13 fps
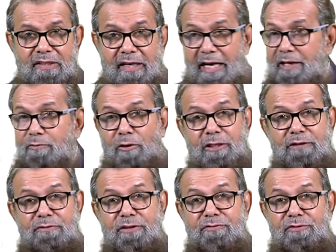And
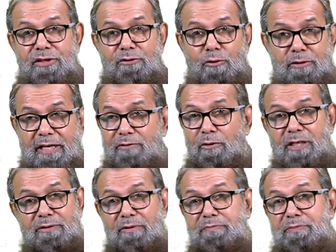whatever we wrote and
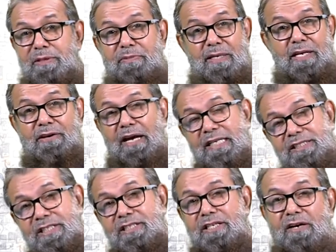whatever people are
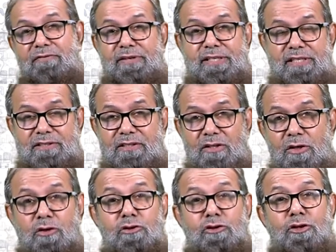writing nowadays,
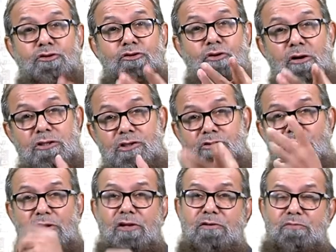the
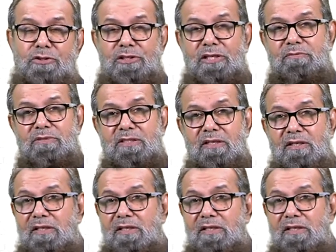non-scholar Muslims,